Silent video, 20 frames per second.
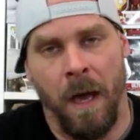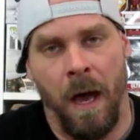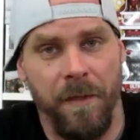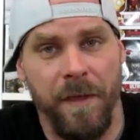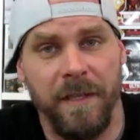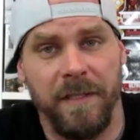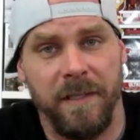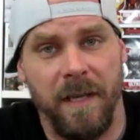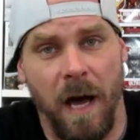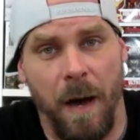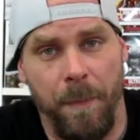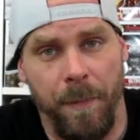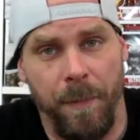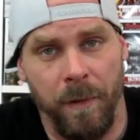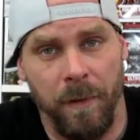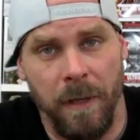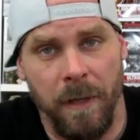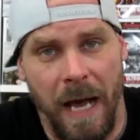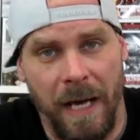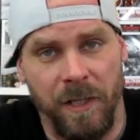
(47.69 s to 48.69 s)
This
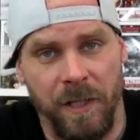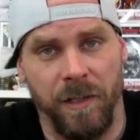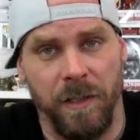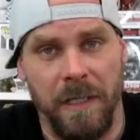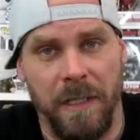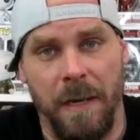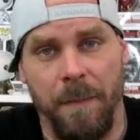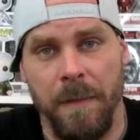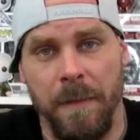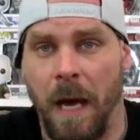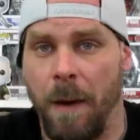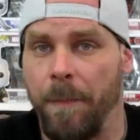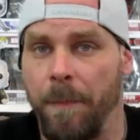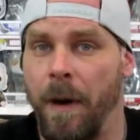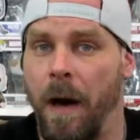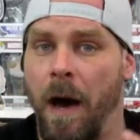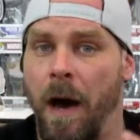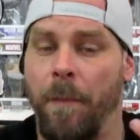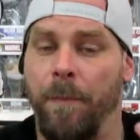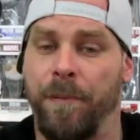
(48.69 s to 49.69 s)
couple actually hit me
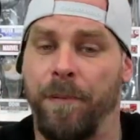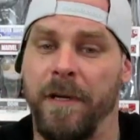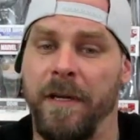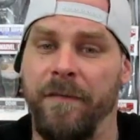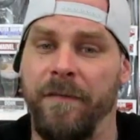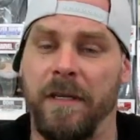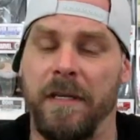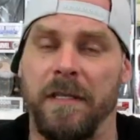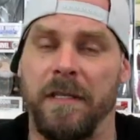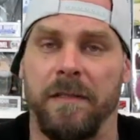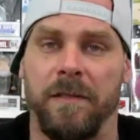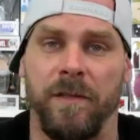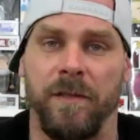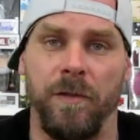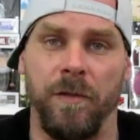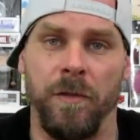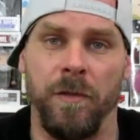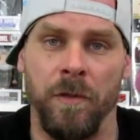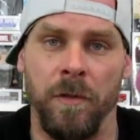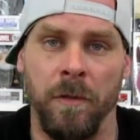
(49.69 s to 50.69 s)
up previous
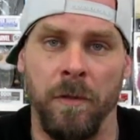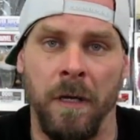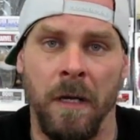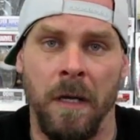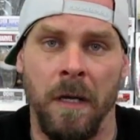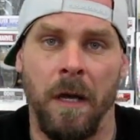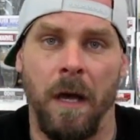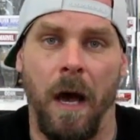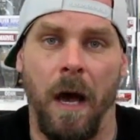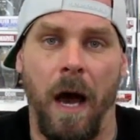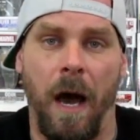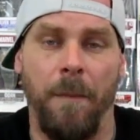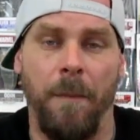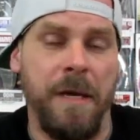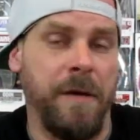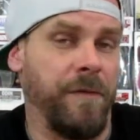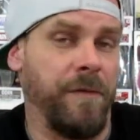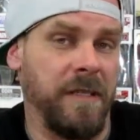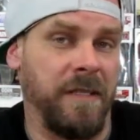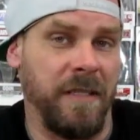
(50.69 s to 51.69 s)
to
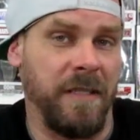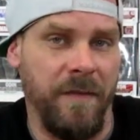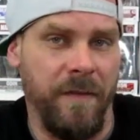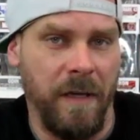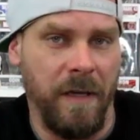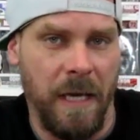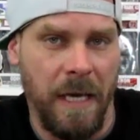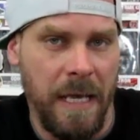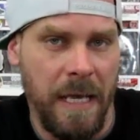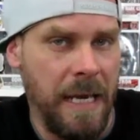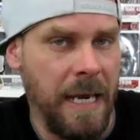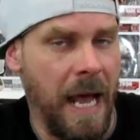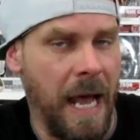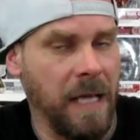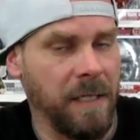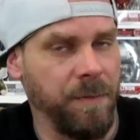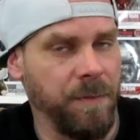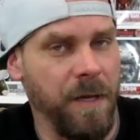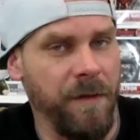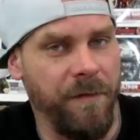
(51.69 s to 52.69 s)
me receiving it and
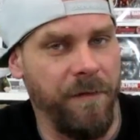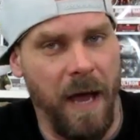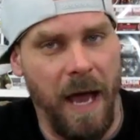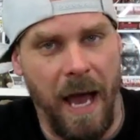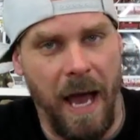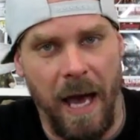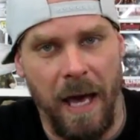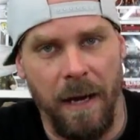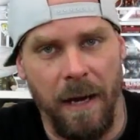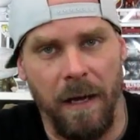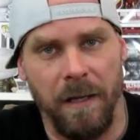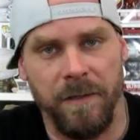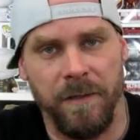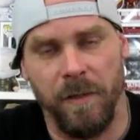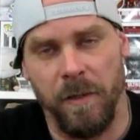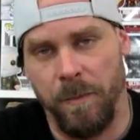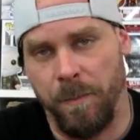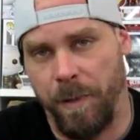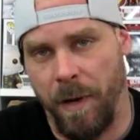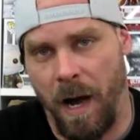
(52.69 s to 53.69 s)
asked me if I had a
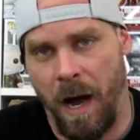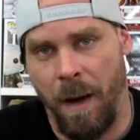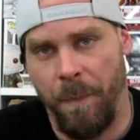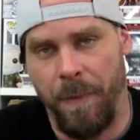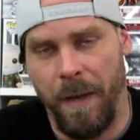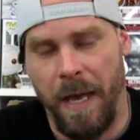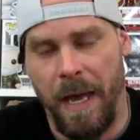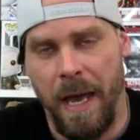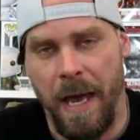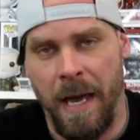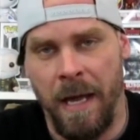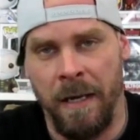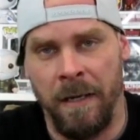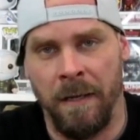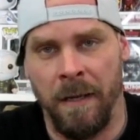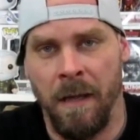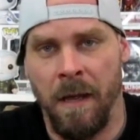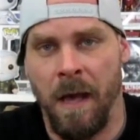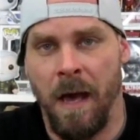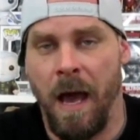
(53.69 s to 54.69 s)
certain pop,
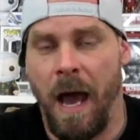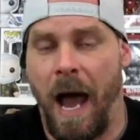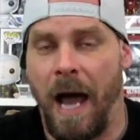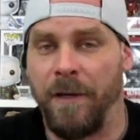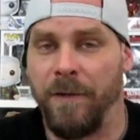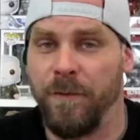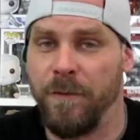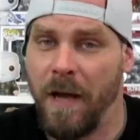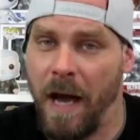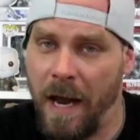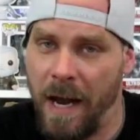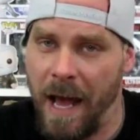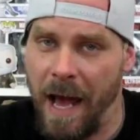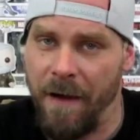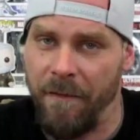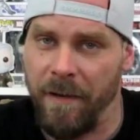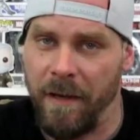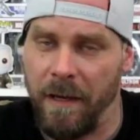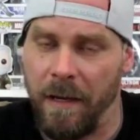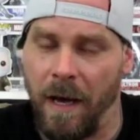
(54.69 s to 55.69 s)
and I do not
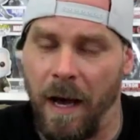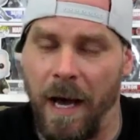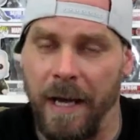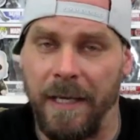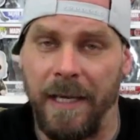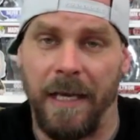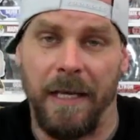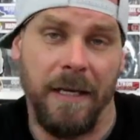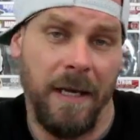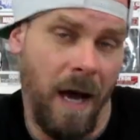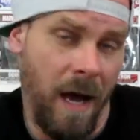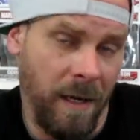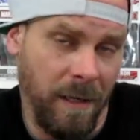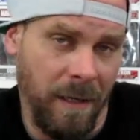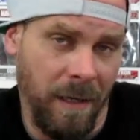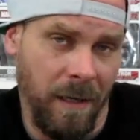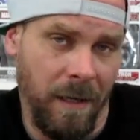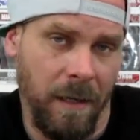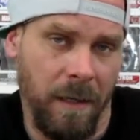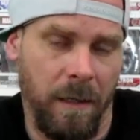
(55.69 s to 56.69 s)
have it. I cannot
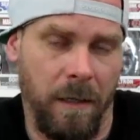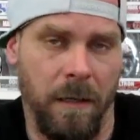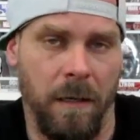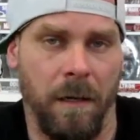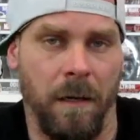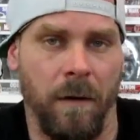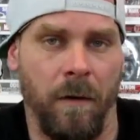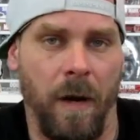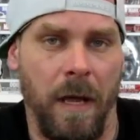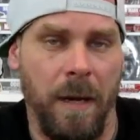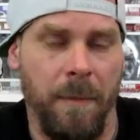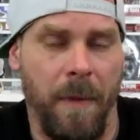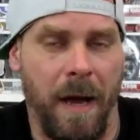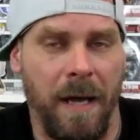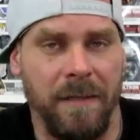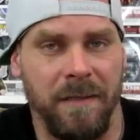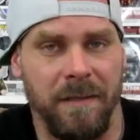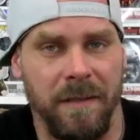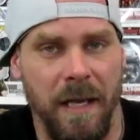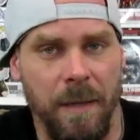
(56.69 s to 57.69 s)
get it here in
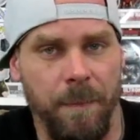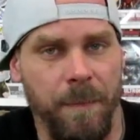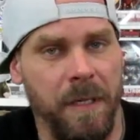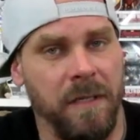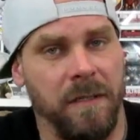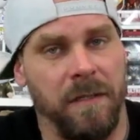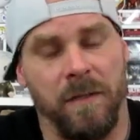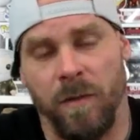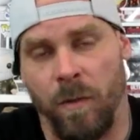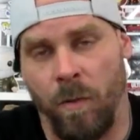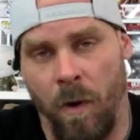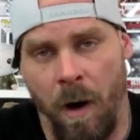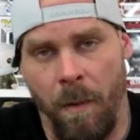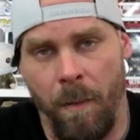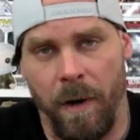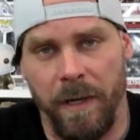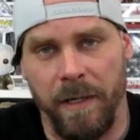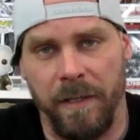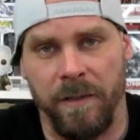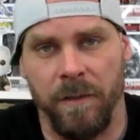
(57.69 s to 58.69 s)
my state because it's a
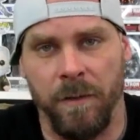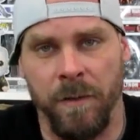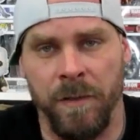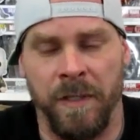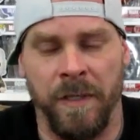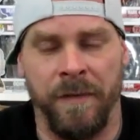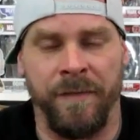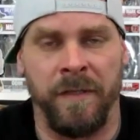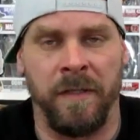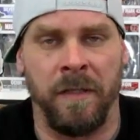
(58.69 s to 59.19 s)
Walmart exclusive.